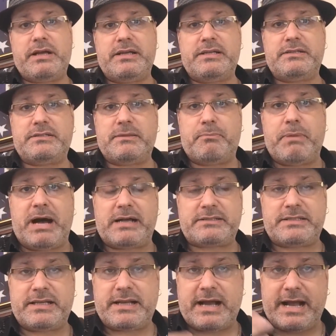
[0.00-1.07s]
as a
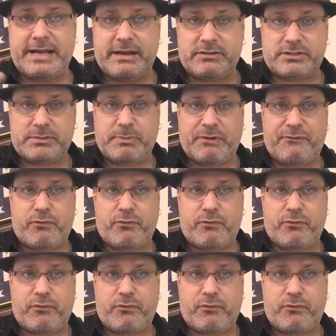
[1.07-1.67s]
boxing guy now, this is my